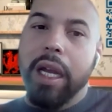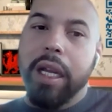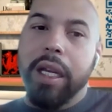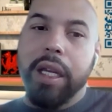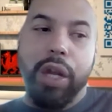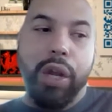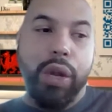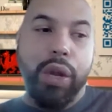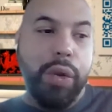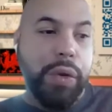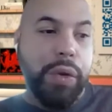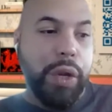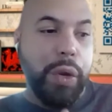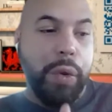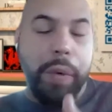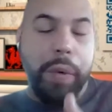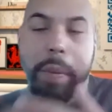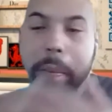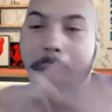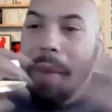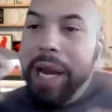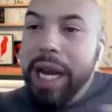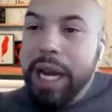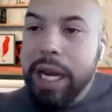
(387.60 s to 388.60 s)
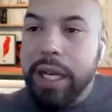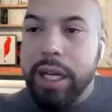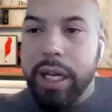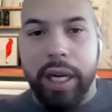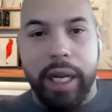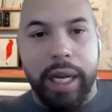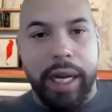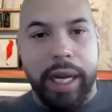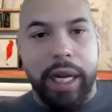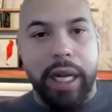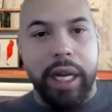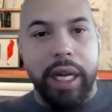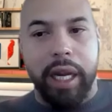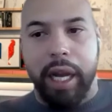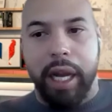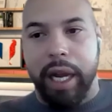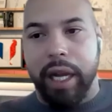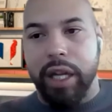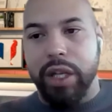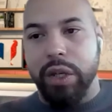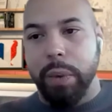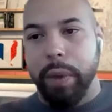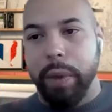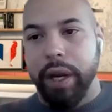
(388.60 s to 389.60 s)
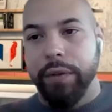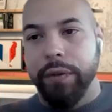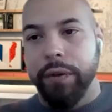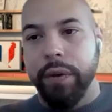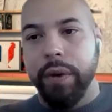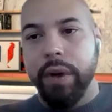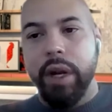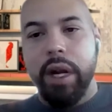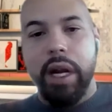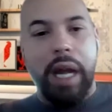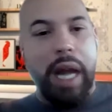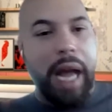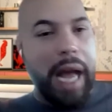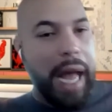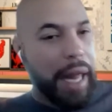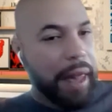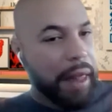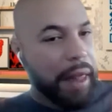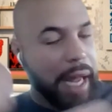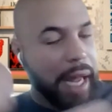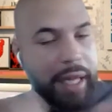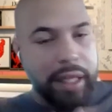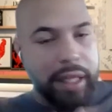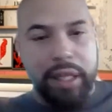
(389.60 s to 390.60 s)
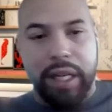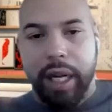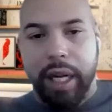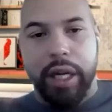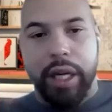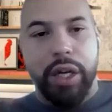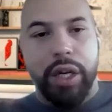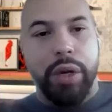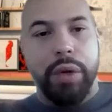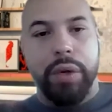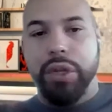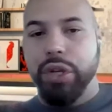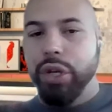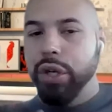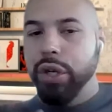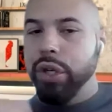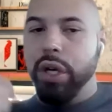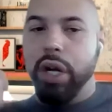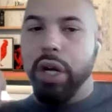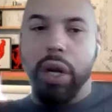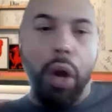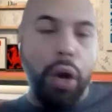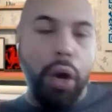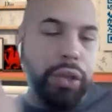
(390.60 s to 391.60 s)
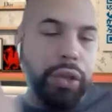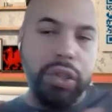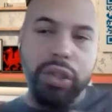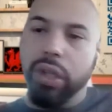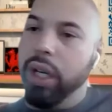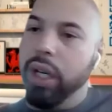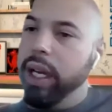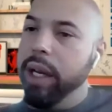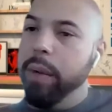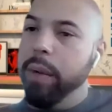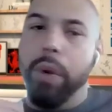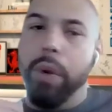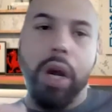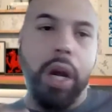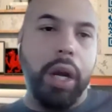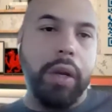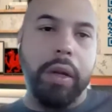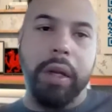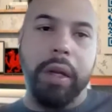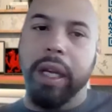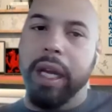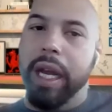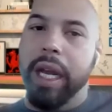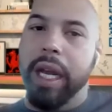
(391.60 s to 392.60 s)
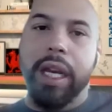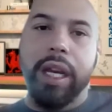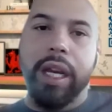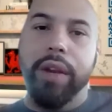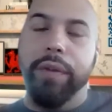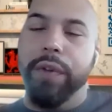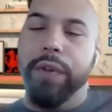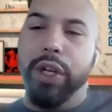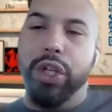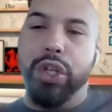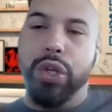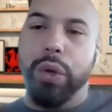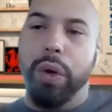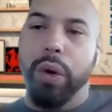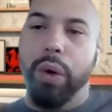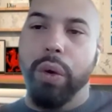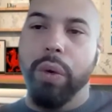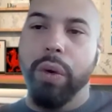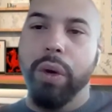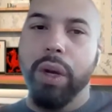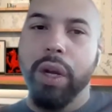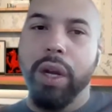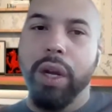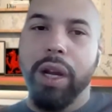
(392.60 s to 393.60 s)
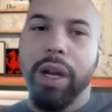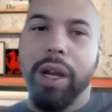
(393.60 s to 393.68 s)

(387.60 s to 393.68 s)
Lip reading: who you immediately connect with, and that's it. You just constantly work on that individual,